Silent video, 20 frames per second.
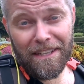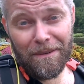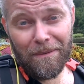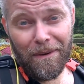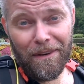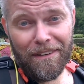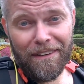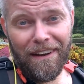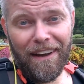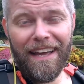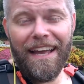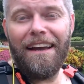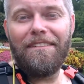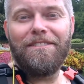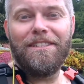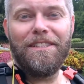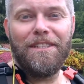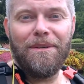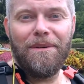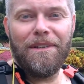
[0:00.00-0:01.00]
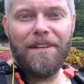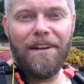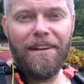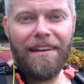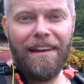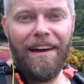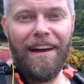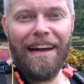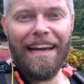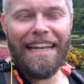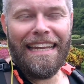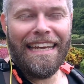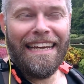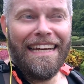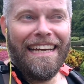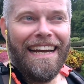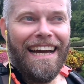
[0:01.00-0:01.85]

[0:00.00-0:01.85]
I want, I have to do it online.